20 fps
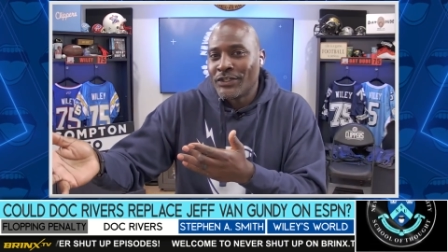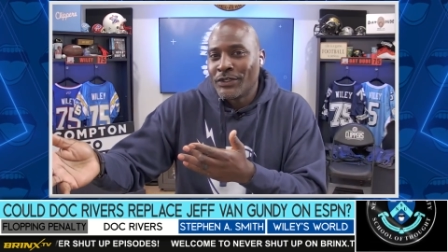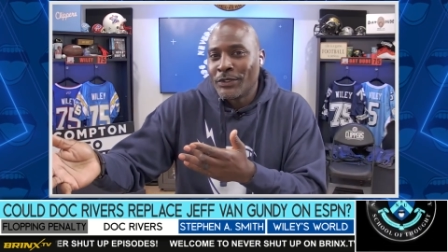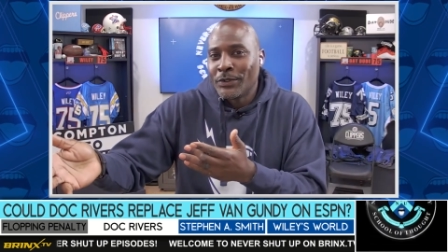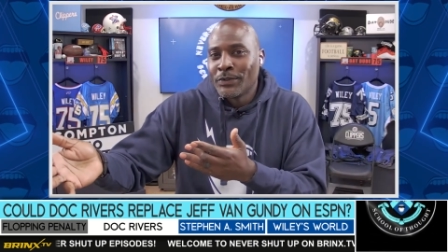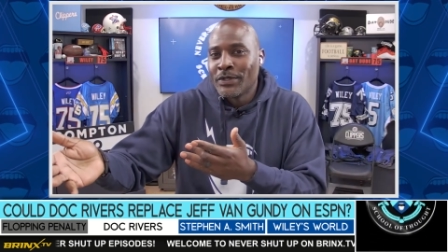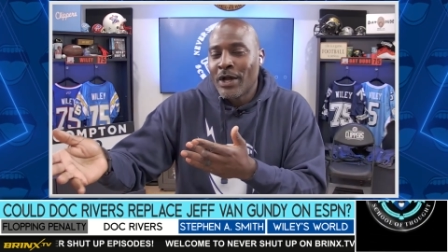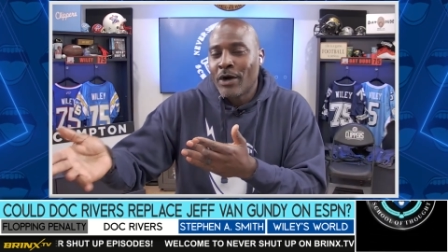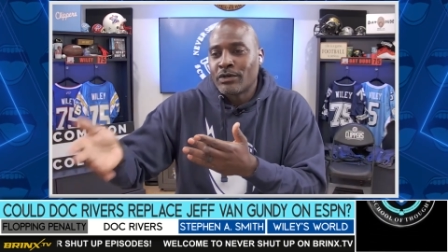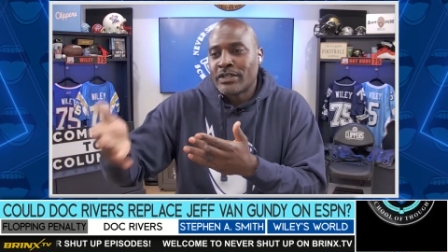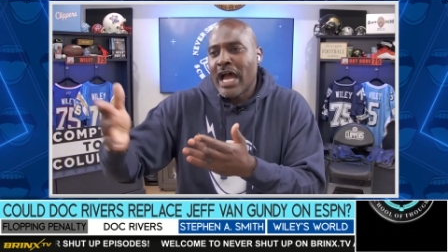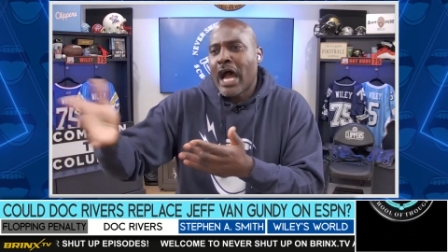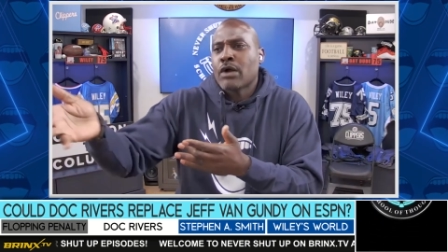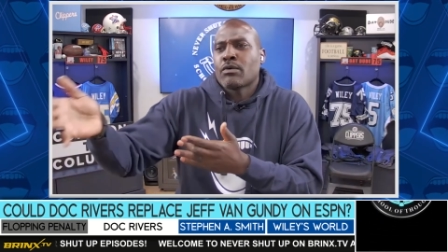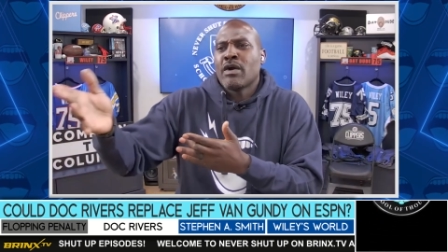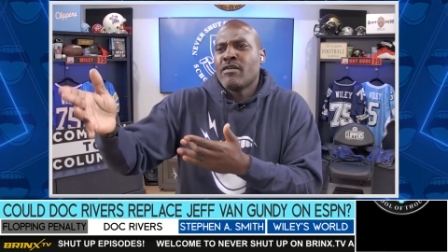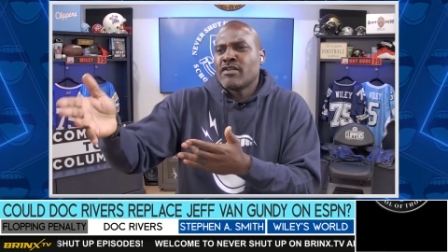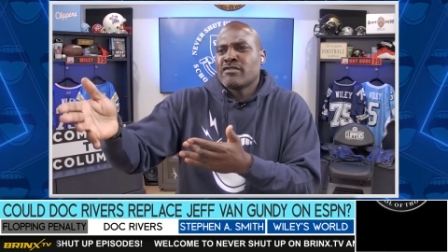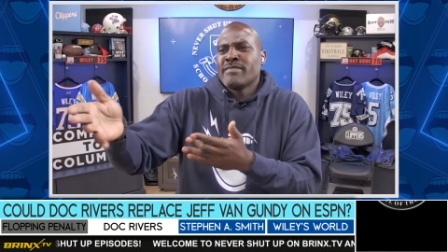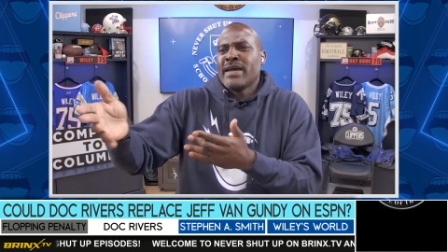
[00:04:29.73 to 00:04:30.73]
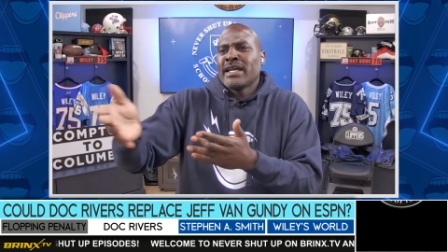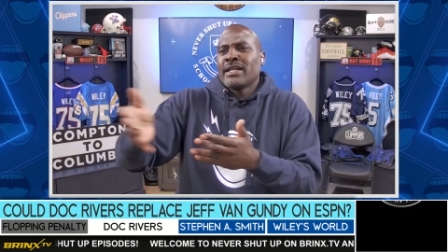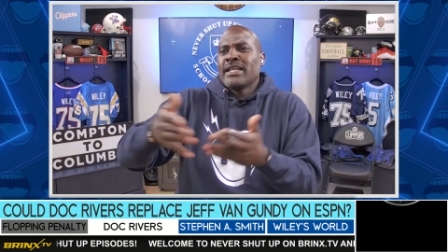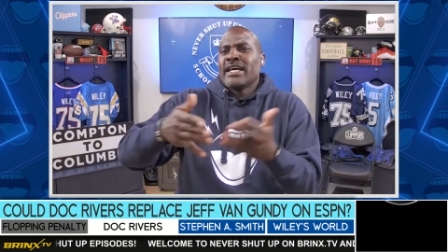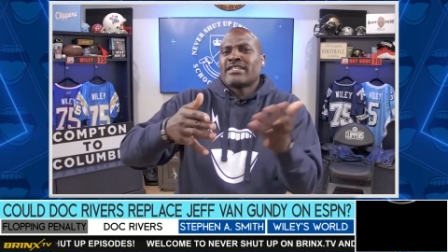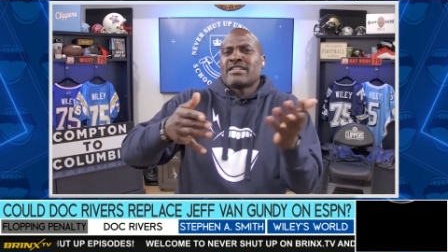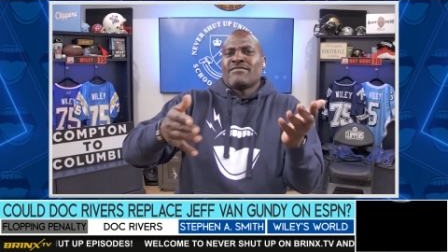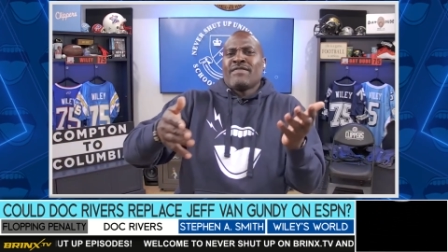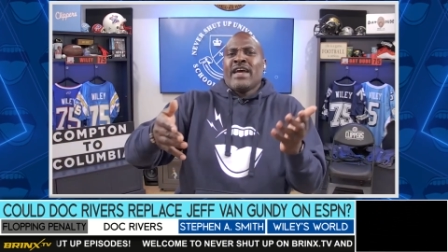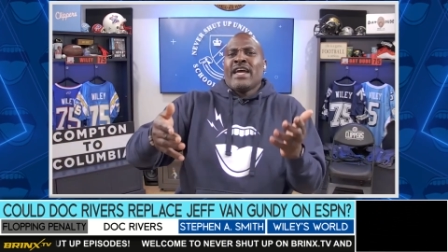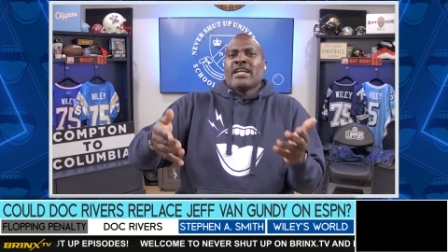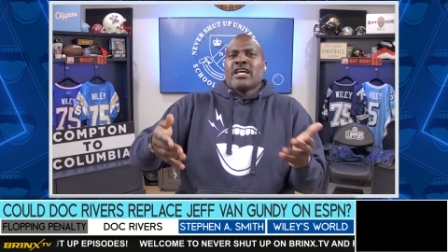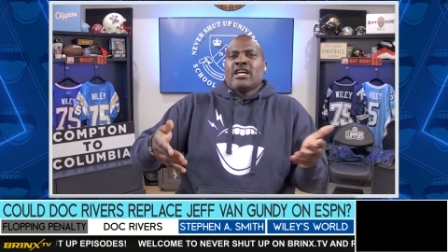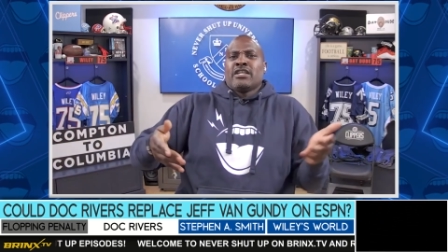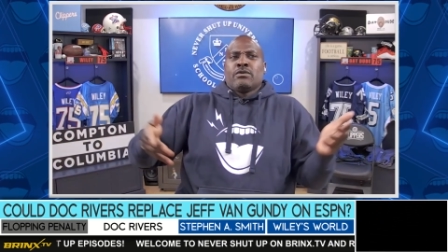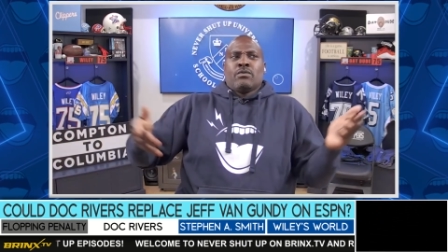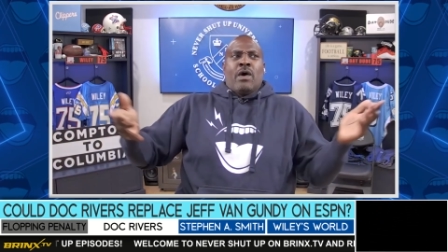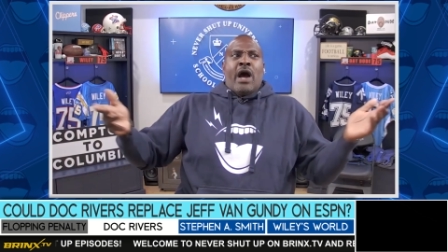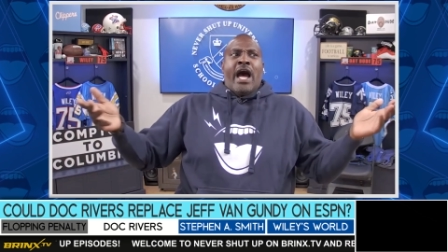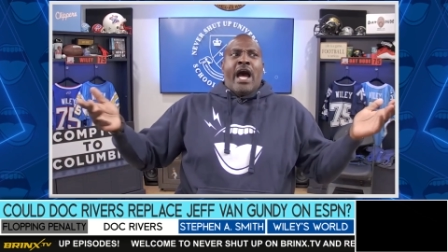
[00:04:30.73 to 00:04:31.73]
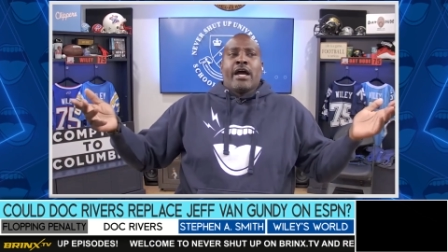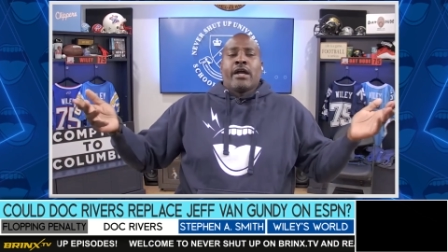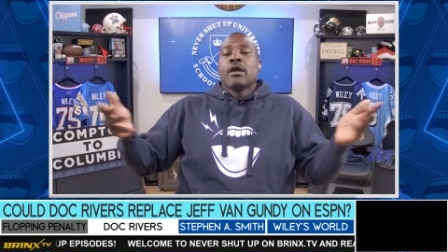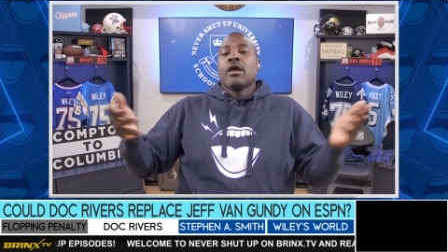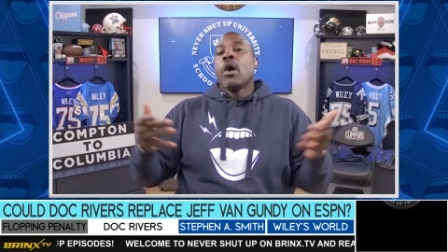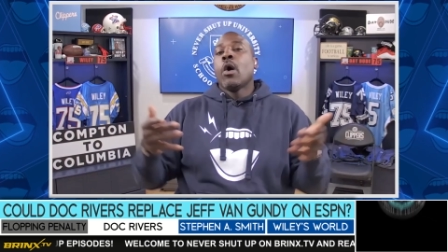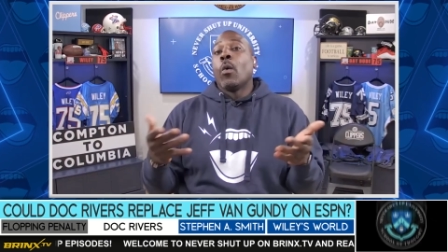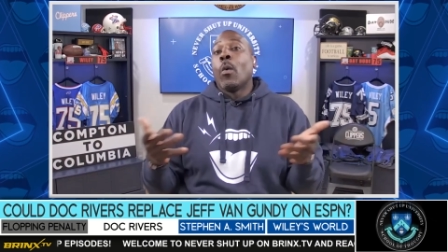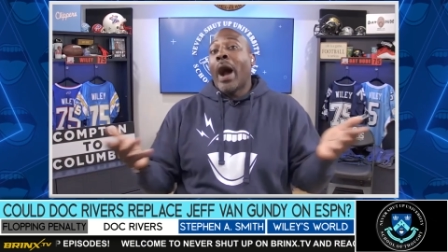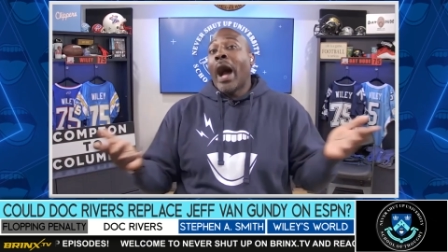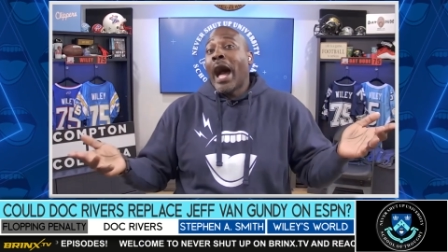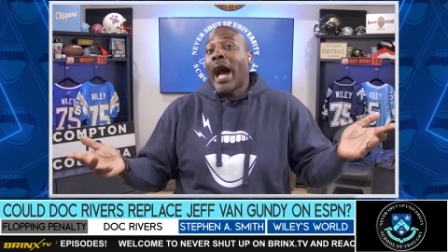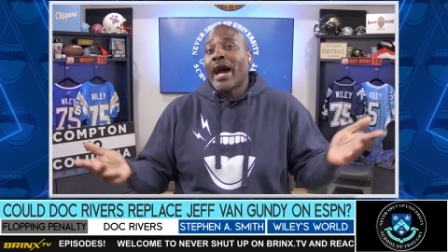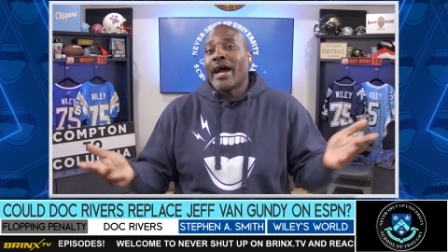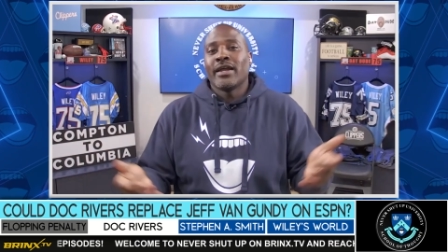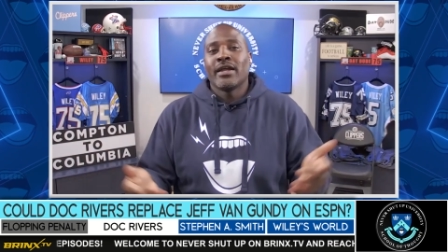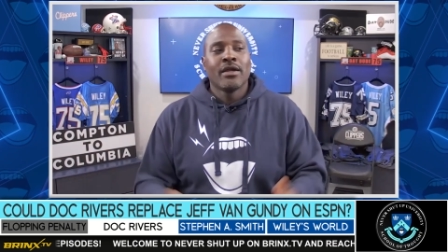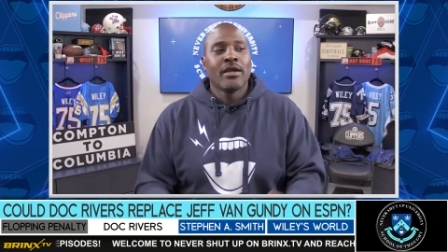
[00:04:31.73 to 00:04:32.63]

You know, Doc Rivers making less than Van Gundy. What? Why?